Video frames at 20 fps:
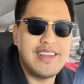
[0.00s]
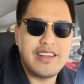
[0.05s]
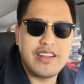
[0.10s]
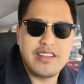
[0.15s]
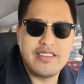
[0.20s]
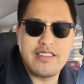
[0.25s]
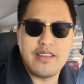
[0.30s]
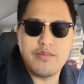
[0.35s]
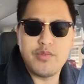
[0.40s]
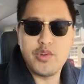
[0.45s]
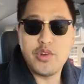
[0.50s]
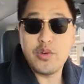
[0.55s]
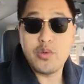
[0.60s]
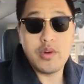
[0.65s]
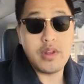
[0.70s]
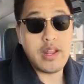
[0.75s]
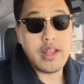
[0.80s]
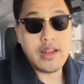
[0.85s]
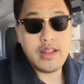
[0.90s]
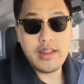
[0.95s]
because I'm doing
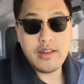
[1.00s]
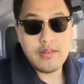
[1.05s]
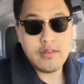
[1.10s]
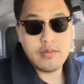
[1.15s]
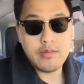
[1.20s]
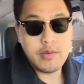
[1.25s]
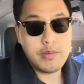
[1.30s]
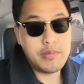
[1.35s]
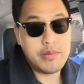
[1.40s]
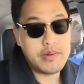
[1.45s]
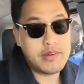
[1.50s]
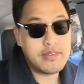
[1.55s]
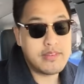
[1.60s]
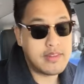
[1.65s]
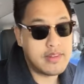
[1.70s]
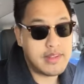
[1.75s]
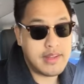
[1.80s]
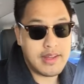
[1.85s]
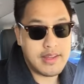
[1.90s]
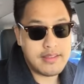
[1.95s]
what any normal
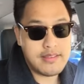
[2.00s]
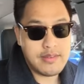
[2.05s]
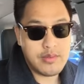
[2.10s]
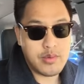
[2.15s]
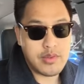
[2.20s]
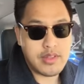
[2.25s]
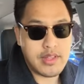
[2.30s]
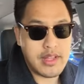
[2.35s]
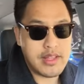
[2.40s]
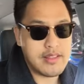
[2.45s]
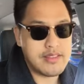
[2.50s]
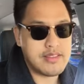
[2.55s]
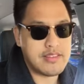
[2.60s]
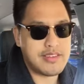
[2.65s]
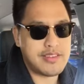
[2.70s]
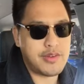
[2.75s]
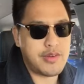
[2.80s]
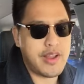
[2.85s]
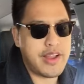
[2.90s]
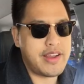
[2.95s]
person does when they listen
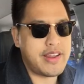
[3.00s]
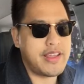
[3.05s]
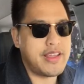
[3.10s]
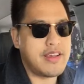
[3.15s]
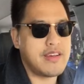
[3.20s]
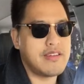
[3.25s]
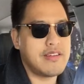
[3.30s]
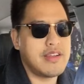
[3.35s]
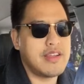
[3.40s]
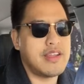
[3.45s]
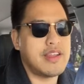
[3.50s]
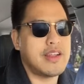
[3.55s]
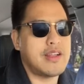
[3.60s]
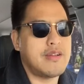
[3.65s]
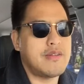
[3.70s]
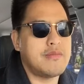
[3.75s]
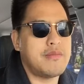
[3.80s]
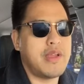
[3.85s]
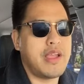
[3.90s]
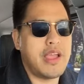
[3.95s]
to the radio, and
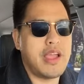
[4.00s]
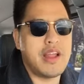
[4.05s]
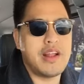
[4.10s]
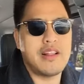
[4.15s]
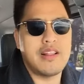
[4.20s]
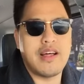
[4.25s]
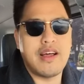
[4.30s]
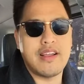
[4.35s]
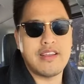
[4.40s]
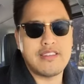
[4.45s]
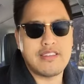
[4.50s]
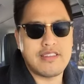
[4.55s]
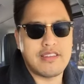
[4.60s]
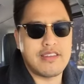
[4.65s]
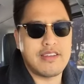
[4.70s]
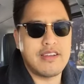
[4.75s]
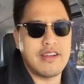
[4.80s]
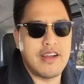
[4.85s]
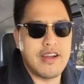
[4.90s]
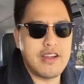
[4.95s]
I'm
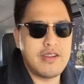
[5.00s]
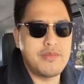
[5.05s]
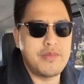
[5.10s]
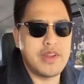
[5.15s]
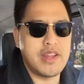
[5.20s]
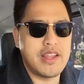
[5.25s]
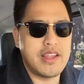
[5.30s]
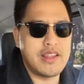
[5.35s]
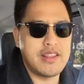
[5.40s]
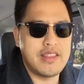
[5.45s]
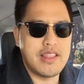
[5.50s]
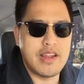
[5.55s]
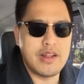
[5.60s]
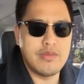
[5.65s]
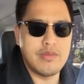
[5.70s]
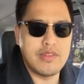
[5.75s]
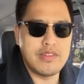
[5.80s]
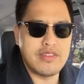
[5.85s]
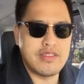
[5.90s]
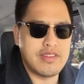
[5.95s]
analyzing harmony that
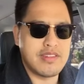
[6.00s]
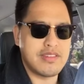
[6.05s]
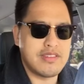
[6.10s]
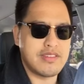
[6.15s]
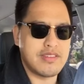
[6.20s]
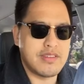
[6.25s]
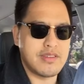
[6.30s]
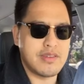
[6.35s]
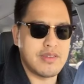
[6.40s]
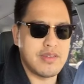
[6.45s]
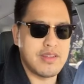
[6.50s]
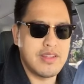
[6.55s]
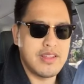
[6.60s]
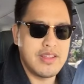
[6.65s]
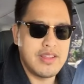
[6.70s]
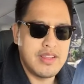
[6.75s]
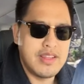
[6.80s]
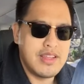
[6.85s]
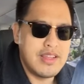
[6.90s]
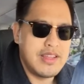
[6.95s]
I'm listening to
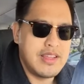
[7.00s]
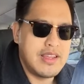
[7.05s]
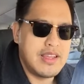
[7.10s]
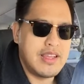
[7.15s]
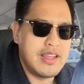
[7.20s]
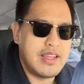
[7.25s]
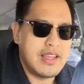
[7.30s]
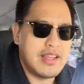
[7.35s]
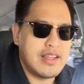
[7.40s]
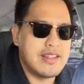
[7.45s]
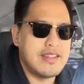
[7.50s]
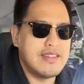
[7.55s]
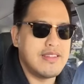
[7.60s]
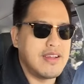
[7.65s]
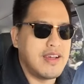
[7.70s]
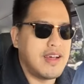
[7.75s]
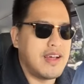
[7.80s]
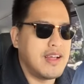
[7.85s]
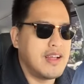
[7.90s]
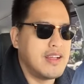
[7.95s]
and
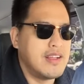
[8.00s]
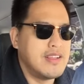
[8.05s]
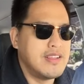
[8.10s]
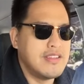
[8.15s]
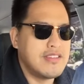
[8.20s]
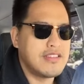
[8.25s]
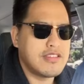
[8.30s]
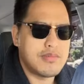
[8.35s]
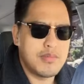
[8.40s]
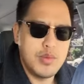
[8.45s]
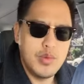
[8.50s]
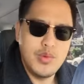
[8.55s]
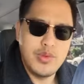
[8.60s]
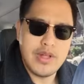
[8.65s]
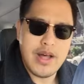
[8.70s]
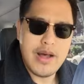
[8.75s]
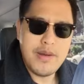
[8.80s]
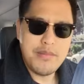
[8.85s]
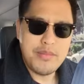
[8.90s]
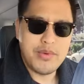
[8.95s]
uh, Smooth
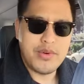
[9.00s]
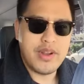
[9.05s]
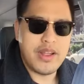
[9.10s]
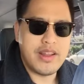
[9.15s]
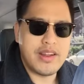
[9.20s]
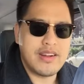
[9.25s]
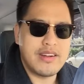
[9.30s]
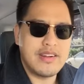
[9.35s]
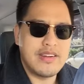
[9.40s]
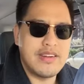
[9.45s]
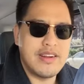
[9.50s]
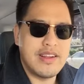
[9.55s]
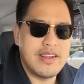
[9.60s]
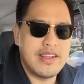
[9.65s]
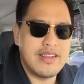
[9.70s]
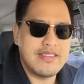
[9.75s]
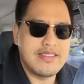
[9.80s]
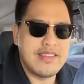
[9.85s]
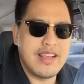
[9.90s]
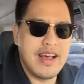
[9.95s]
Operator
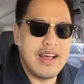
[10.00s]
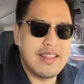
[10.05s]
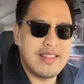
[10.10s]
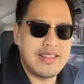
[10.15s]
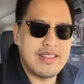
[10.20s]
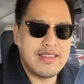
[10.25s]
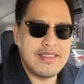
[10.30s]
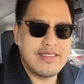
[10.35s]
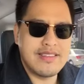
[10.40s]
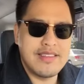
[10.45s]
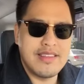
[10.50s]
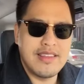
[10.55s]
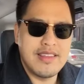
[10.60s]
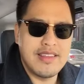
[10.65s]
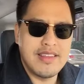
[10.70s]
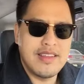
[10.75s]
has got this